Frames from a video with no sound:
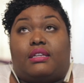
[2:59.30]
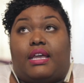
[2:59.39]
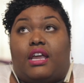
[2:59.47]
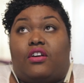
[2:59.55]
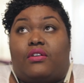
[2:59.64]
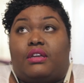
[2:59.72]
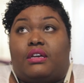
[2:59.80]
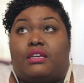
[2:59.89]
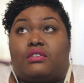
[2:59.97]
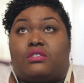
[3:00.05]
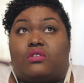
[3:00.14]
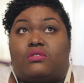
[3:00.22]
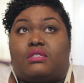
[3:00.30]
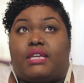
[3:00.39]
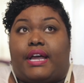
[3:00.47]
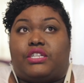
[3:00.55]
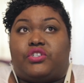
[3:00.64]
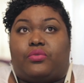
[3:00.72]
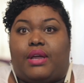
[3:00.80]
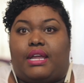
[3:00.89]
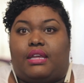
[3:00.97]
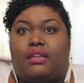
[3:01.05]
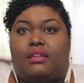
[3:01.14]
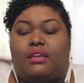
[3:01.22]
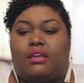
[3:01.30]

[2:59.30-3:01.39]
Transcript: area is so saturated